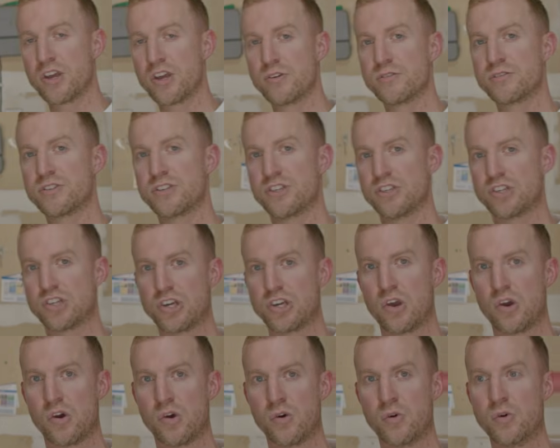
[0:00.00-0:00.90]
goes to
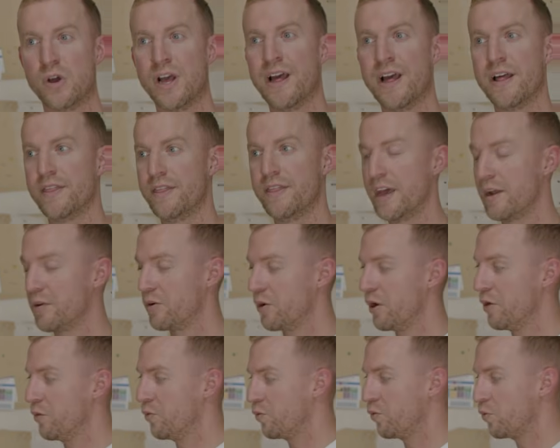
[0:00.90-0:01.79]
show that
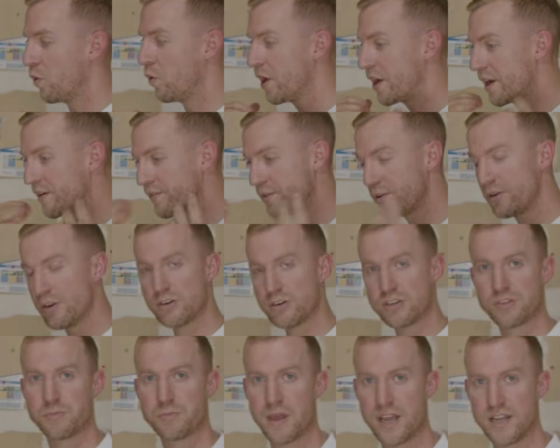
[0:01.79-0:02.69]
whatever your
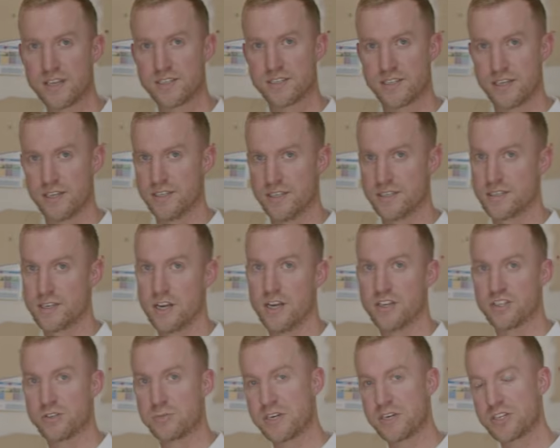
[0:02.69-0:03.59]
space is,
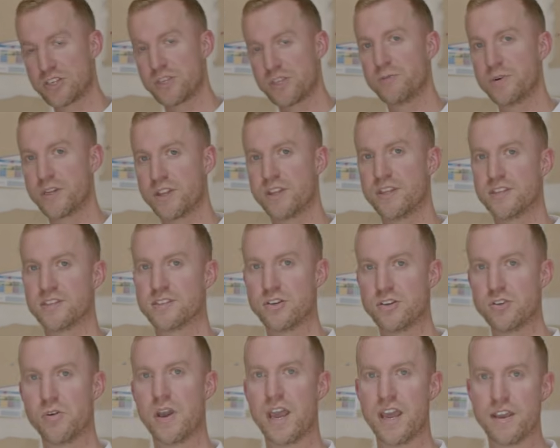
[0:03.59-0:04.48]
especially with this
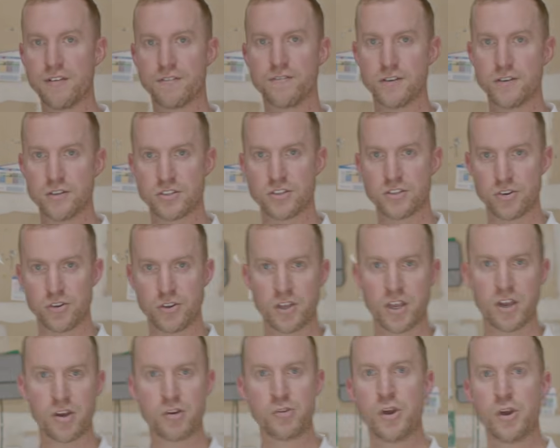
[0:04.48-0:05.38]
new 8-foot
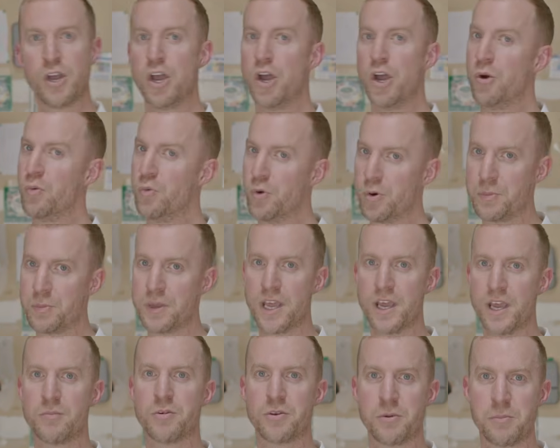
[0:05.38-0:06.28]
studio, we'll be
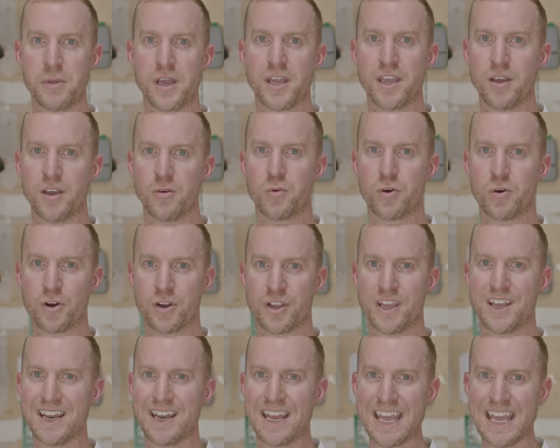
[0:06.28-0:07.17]
able to make it work
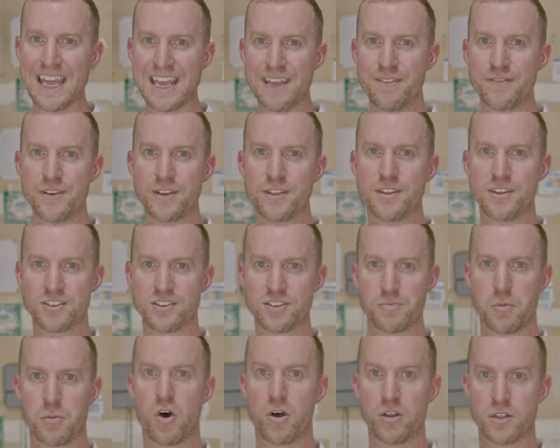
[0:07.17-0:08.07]
in even the
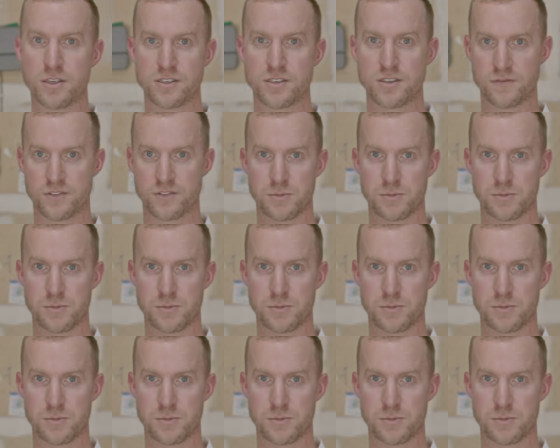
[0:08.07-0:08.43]
smallest of